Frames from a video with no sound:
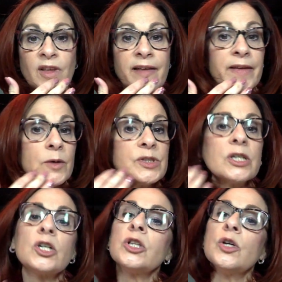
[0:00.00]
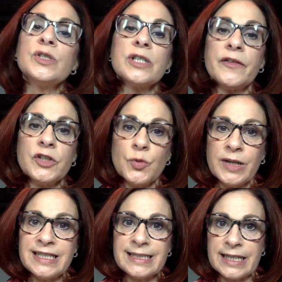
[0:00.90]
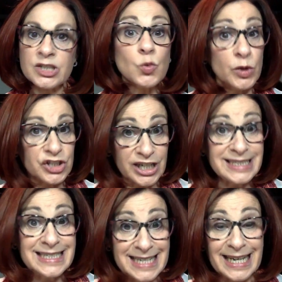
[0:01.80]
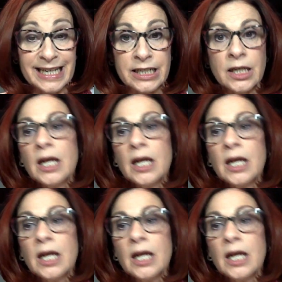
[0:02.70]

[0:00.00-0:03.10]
and then I was going to close it on the 26th, which I did.